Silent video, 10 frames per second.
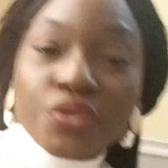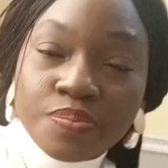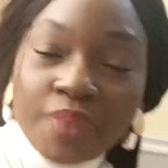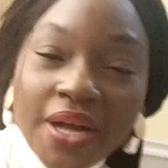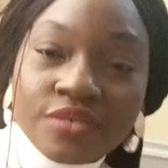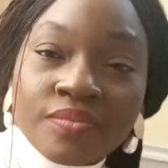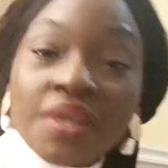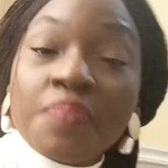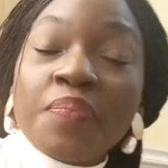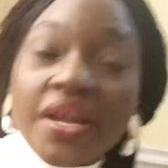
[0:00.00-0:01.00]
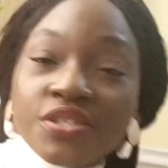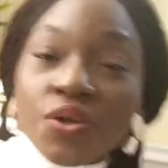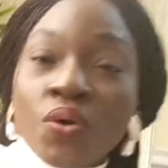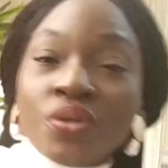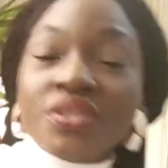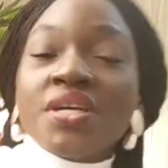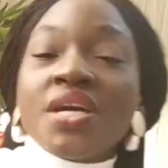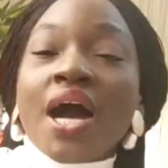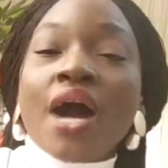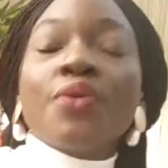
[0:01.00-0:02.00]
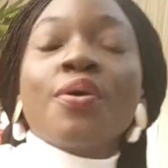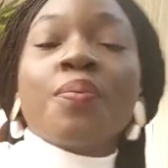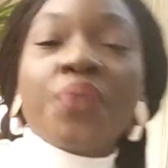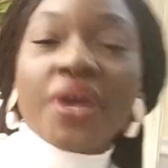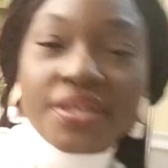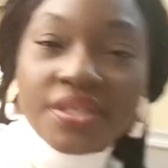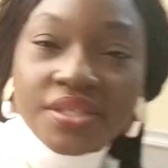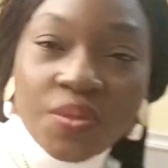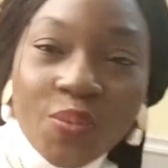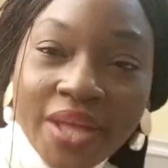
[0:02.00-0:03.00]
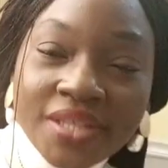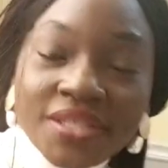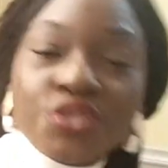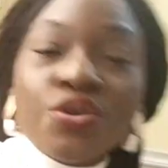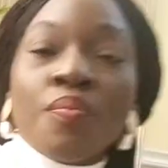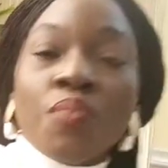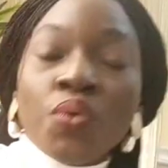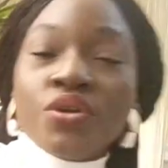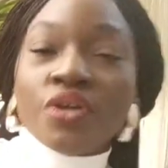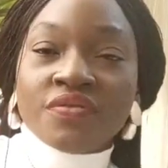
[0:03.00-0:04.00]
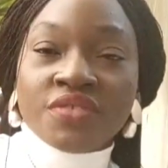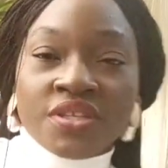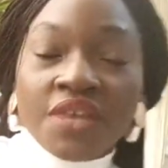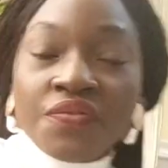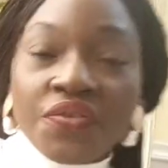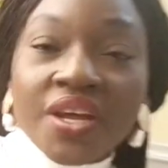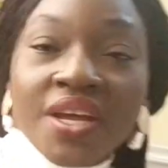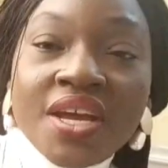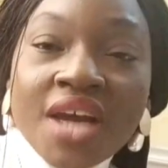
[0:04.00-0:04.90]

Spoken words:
postpartum depends on how your pregnancy went, your mode of delivery,